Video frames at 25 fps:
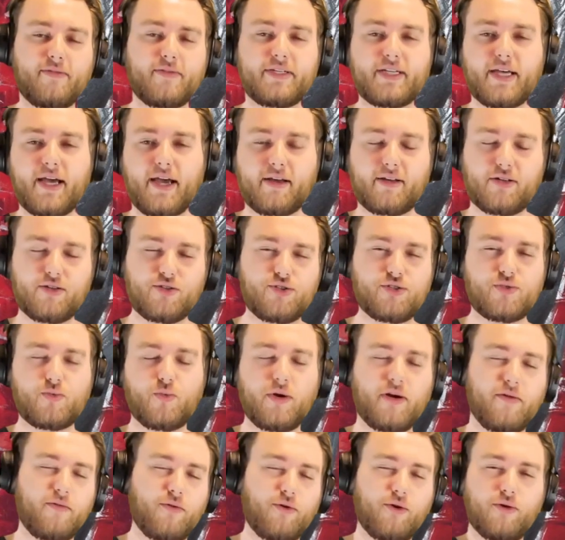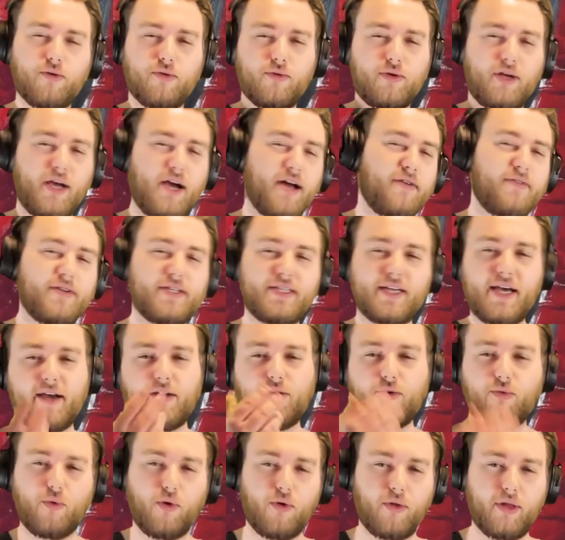of attack. It's just whatever your kind of
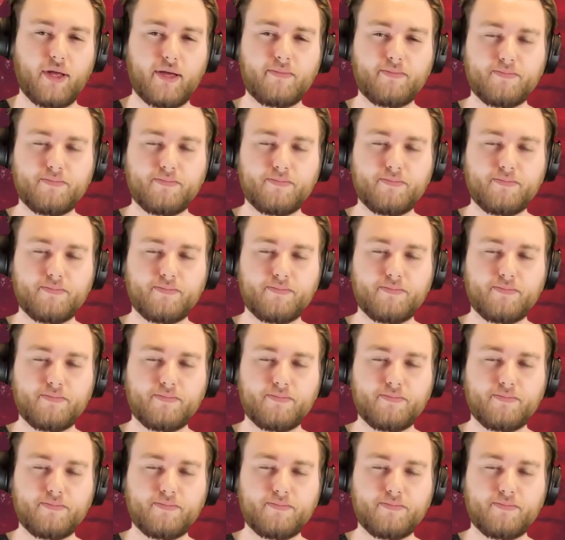attack you're rolling.